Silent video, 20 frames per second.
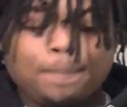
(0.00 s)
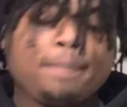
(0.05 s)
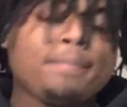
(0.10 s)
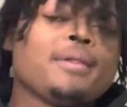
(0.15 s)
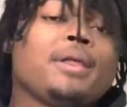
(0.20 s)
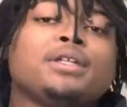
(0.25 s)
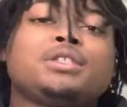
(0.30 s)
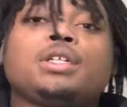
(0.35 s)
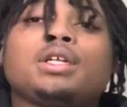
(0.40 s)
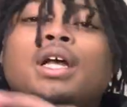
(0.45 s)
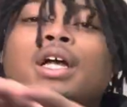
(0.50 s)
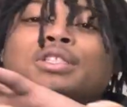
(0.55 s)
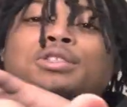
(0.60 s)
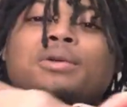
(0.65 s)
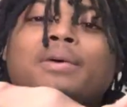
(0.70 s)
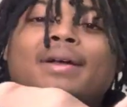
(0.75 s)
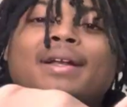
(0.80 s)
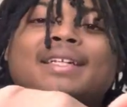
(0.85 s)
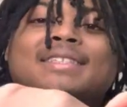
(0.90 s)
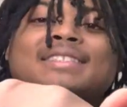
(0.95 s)
Make sure y'all
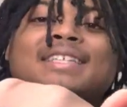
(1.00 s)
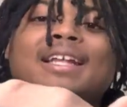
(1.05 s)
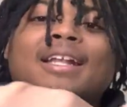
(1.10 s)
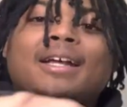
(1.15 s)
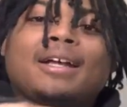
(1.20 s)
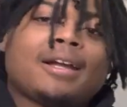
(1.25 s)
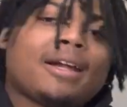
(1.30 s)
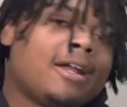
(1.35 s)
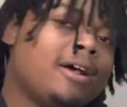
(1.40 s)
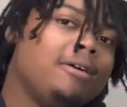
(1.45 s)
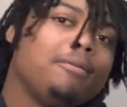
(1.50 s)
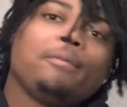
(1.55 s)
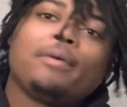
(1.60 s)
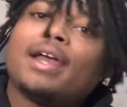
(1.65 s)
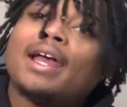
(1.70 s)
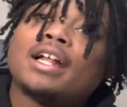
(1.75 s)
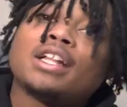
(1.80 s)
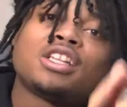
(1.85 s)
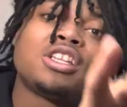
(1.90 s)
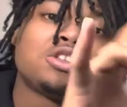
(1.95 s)
join the Telegram. We
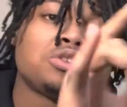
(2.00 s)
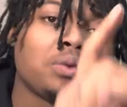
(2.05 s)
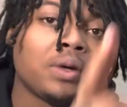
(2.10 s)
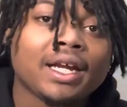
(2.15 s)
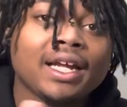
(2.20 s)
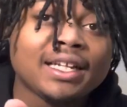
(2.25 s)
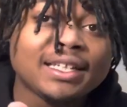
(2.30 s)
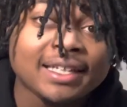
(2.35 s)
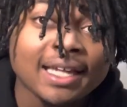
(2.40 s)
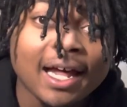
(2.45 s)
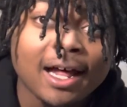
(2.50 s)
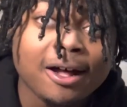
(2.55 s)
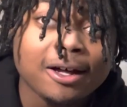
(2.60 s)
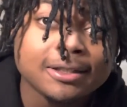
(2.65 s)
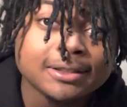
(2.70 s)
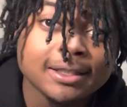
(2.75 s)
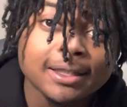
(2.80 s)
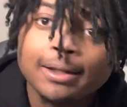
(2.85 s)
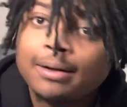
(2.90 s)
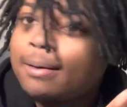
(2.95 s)
got
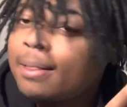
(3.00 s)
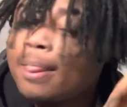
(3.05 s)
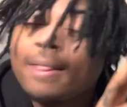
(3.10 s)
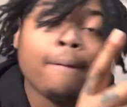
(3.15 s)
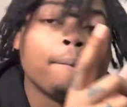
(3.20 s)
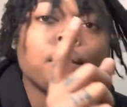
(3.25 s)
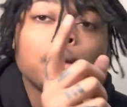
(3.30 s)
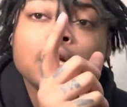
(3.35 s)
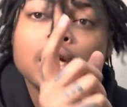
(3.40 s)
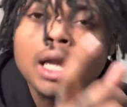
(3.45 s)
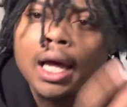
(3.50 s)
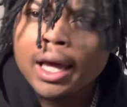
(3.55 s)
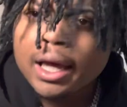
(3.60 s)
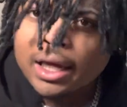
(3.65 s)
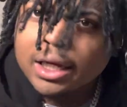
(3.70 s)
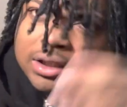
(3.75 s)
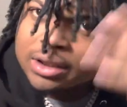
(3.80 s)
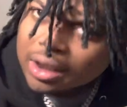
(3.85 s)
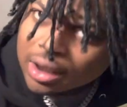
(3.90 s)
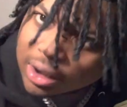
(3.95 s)

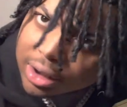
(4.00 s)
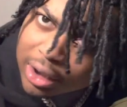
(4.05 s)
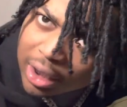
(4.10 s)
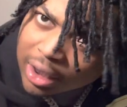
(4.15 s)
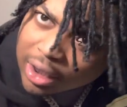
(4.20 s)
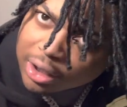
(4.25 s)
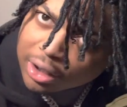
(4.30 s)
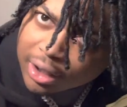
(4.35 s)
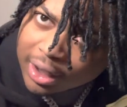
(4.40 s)
3,933.